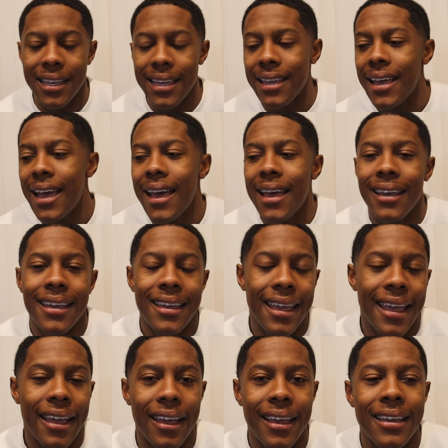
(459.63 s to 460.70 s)
He he
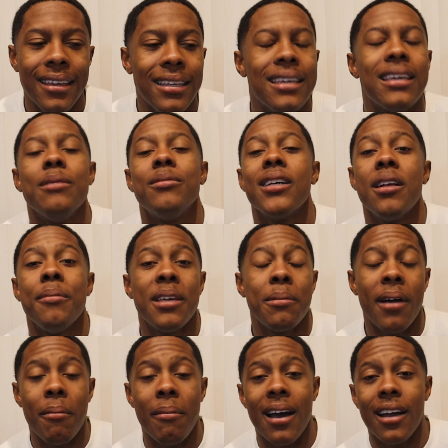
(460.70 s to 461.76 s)
ain't he, he keep telling me
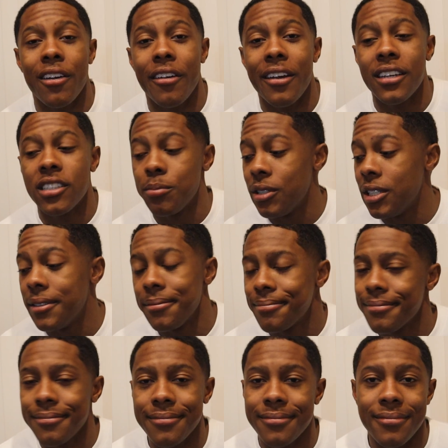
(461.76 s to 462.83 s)
about my grades, but
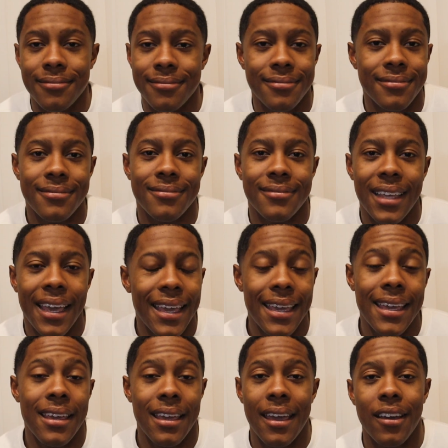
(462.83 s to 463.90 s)
he
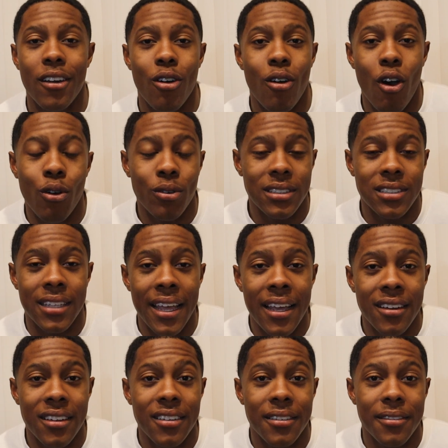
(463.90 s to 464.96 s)
ain't gonna hold the
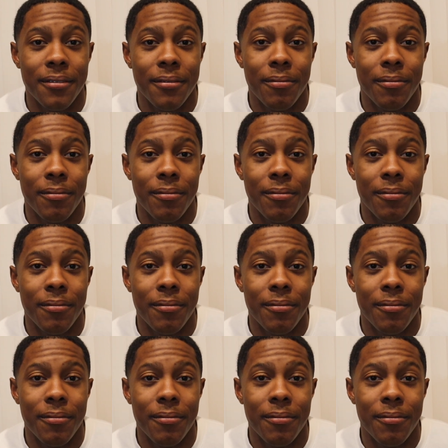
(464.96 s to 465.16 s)
standard.